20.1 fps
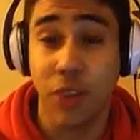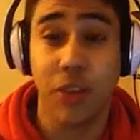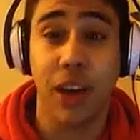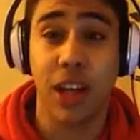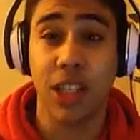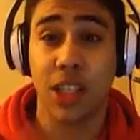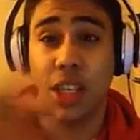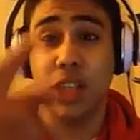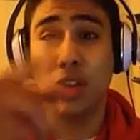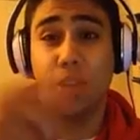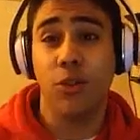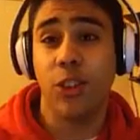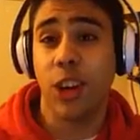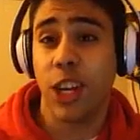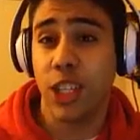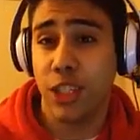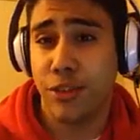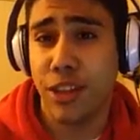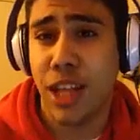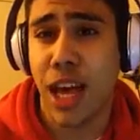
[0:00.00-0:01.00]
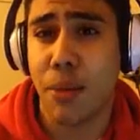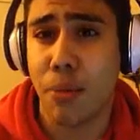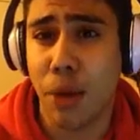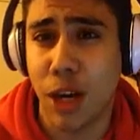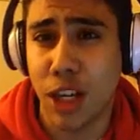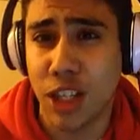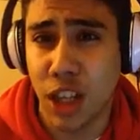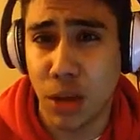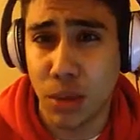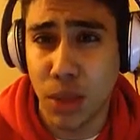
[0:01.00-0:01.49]
If you guys did, don't forget to leave a like
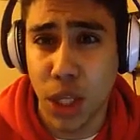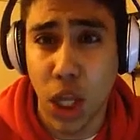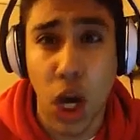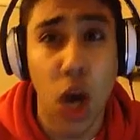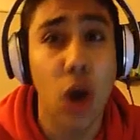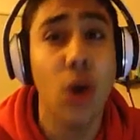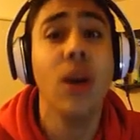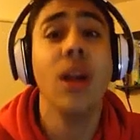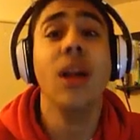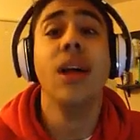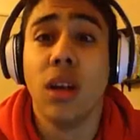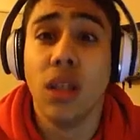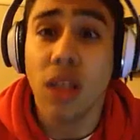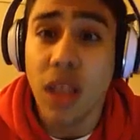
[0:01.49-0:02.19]
button down below.